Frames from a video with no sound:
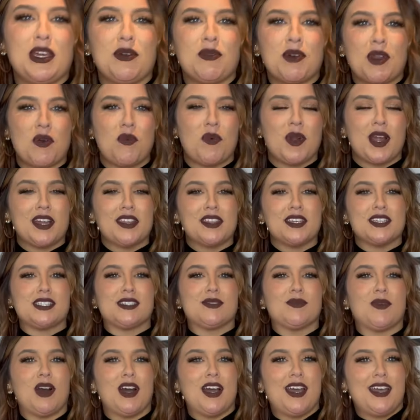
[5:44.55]
want to wear
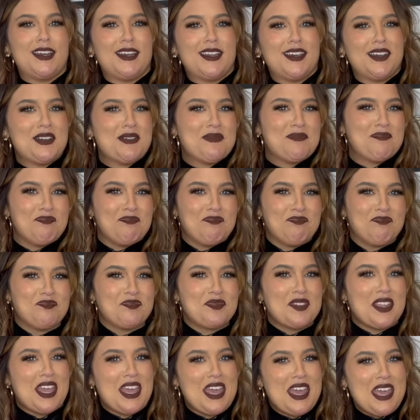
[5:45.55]
this one
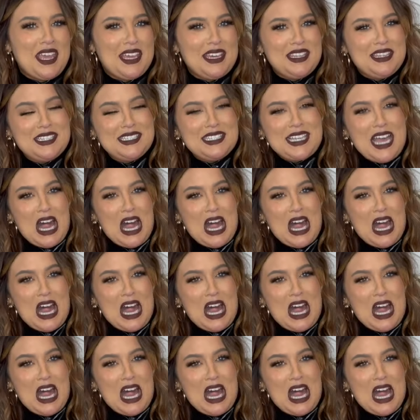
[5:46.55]
this